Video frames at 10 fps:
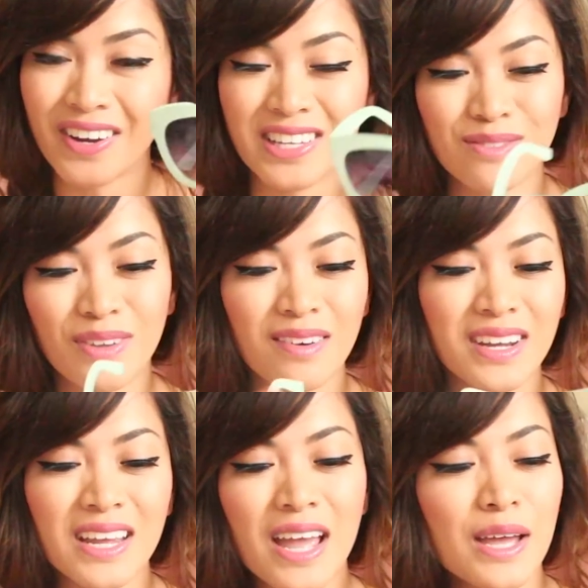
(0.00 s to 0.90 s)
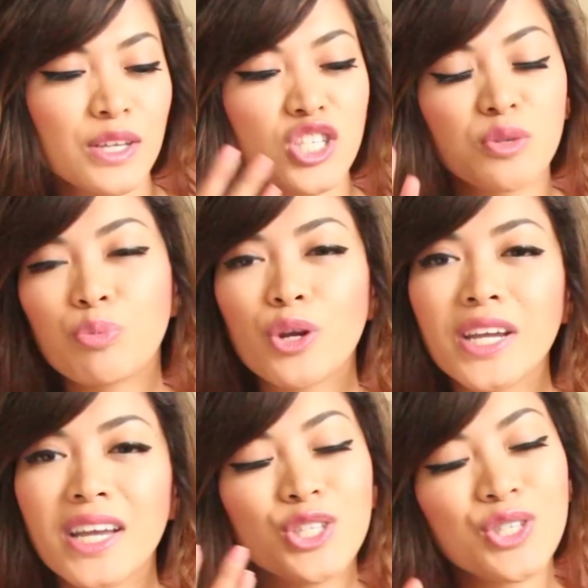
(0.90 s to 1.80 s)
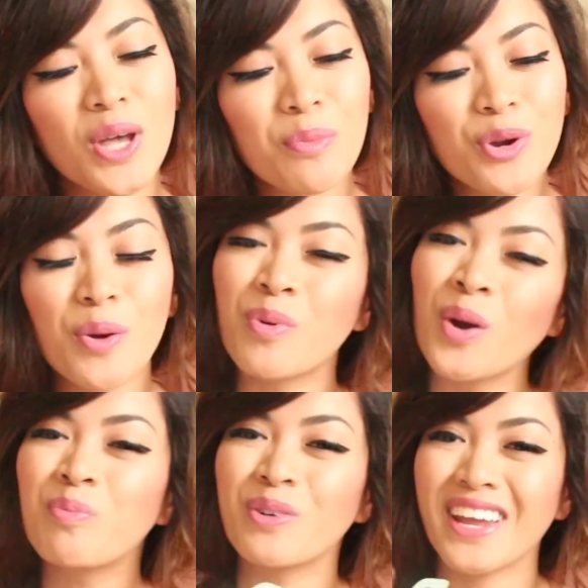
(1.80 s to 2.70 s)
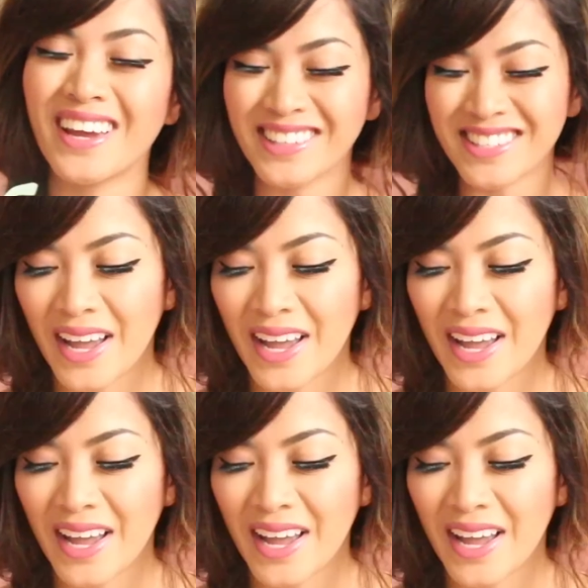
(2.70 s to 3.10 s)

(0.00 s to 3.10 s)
It's very spring and summer appropriate.